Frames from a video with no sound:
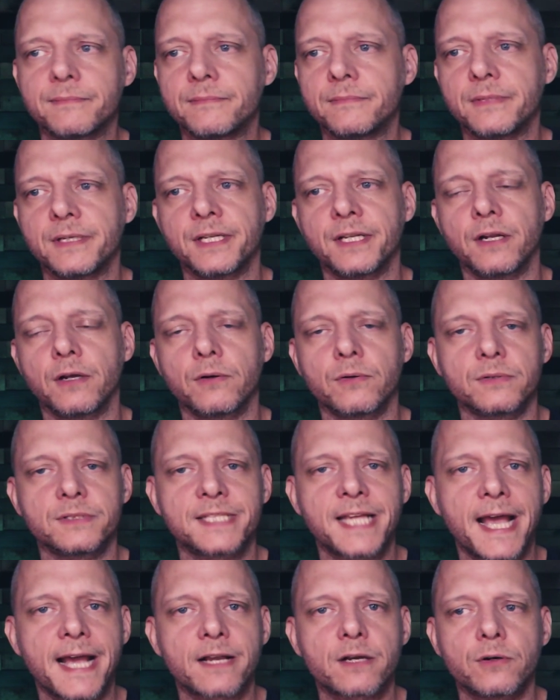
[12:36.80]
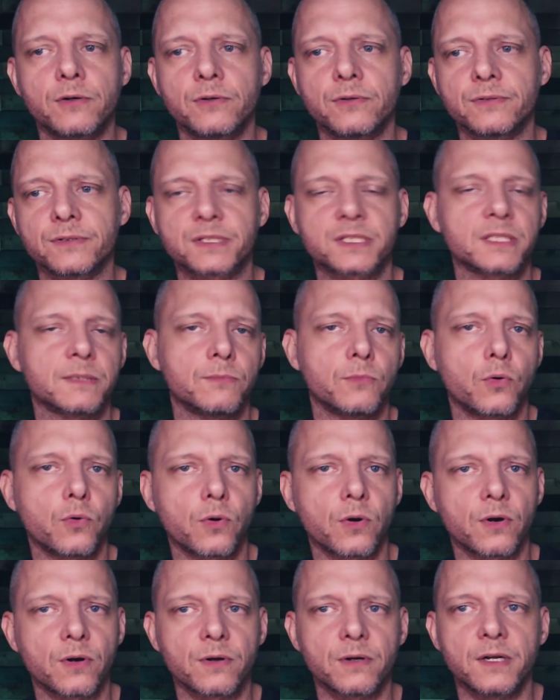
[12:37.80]
you know, tackle some
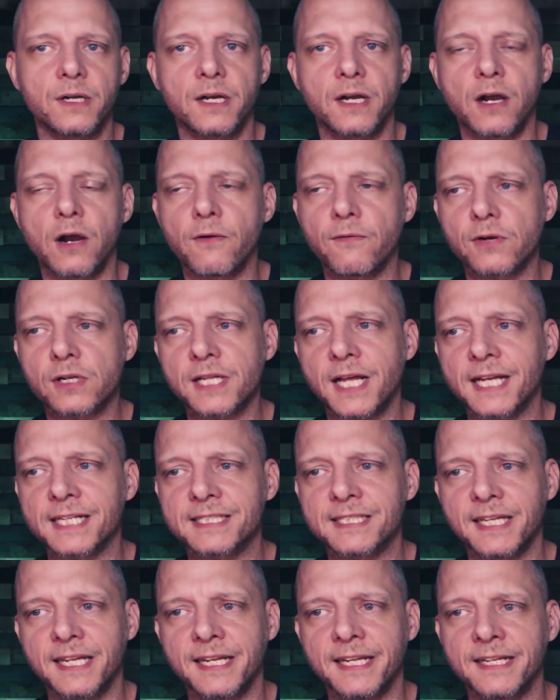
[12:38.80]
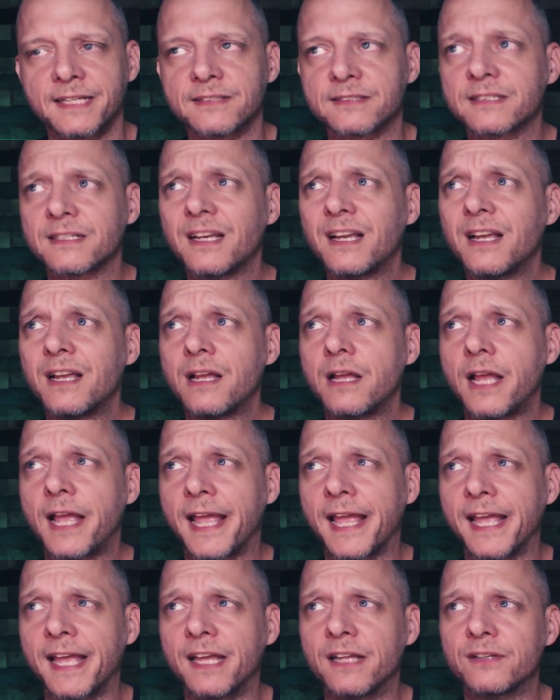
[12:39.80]
more overclock settings
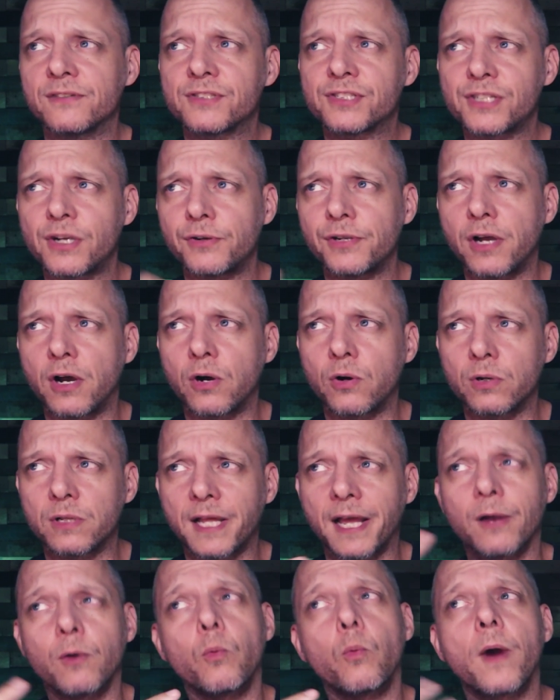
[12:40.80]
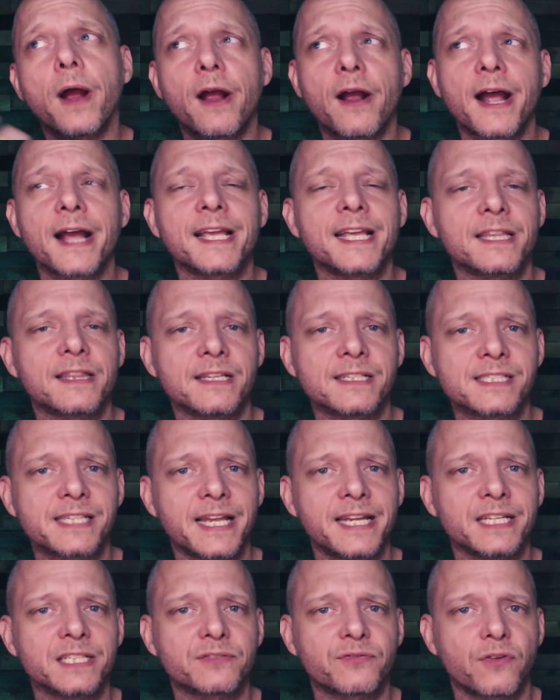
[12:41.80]
and show y'all like where I get the
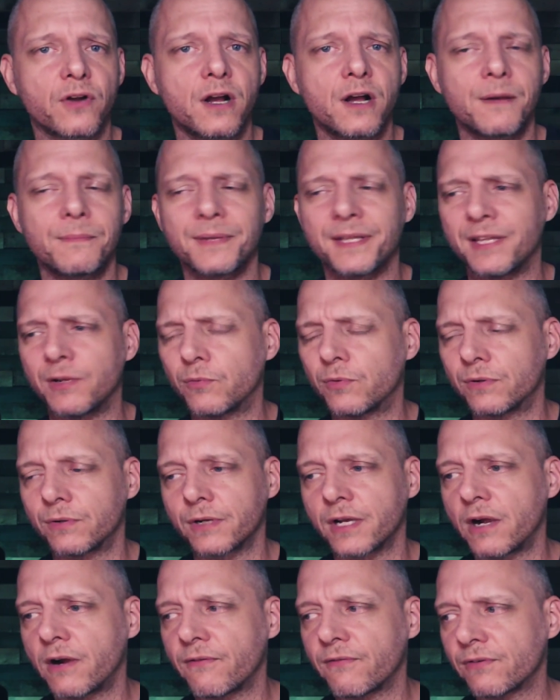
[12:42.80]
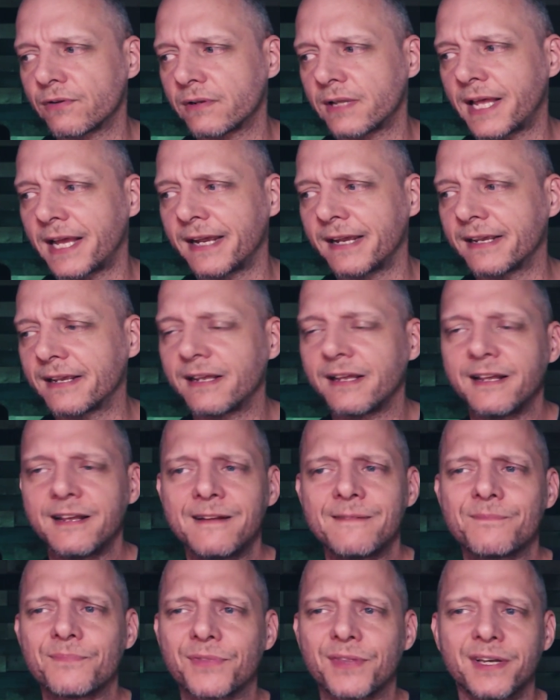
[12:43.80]
settings from, and then we'll go over like
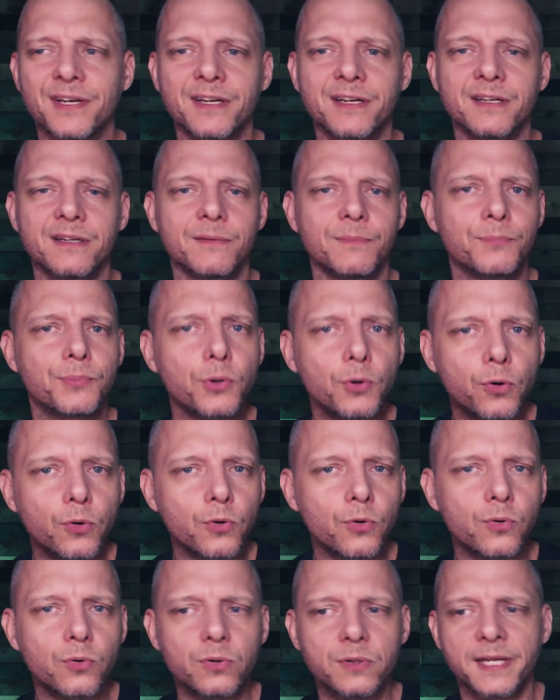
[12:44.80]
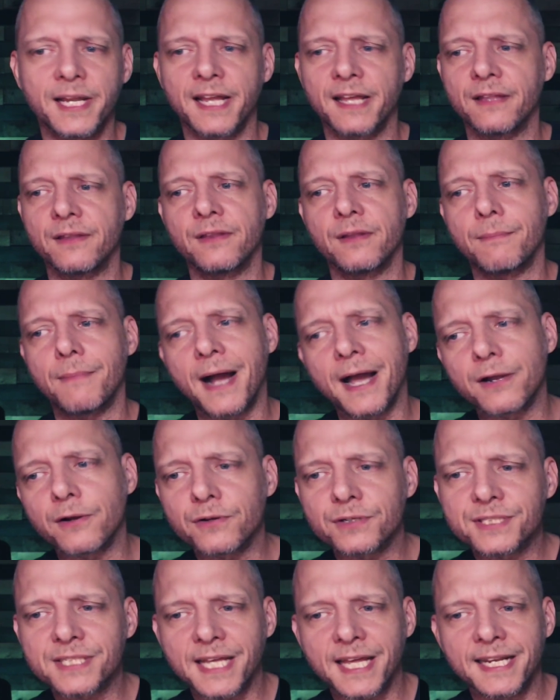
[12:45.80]
the pool and the miner
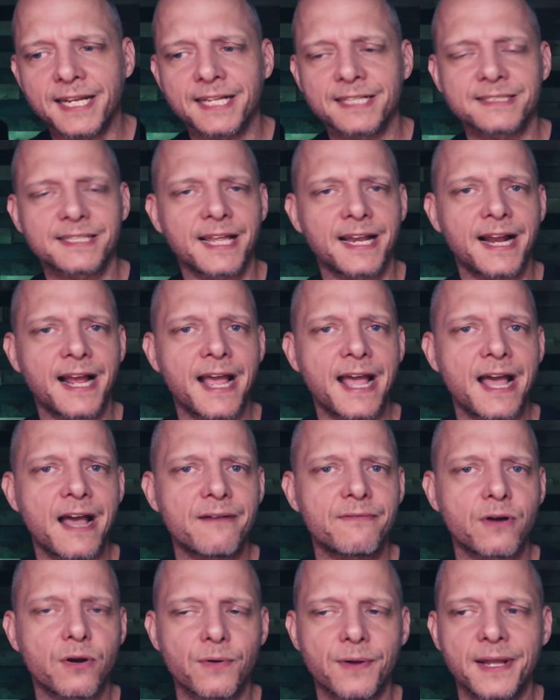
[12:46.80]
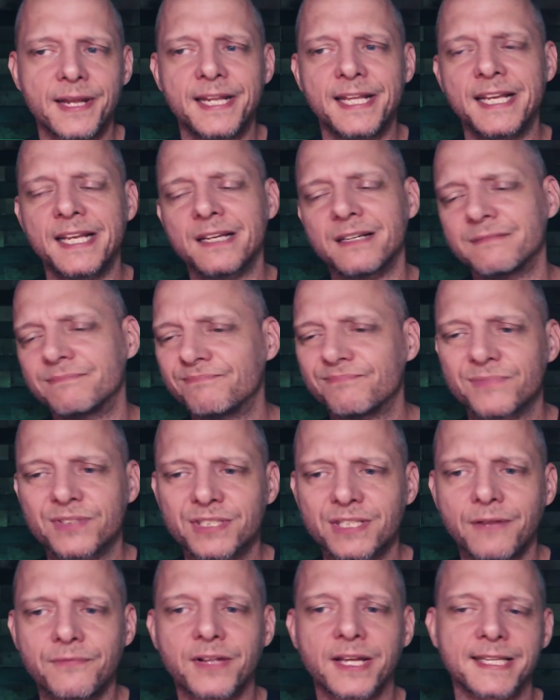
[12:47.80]
settings that I have already and
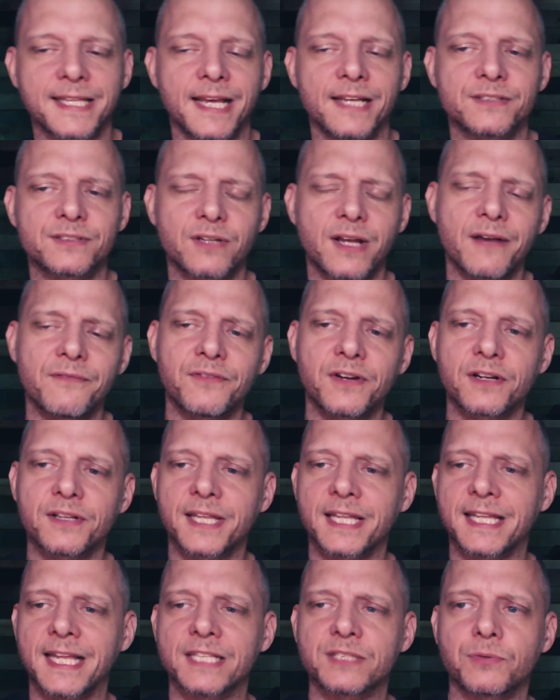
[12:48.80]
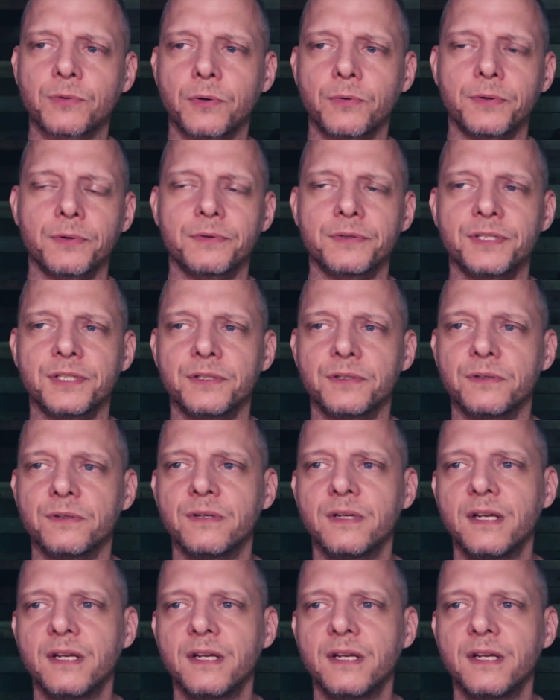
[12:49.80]
stuff like that. So I figured that that's what we would do,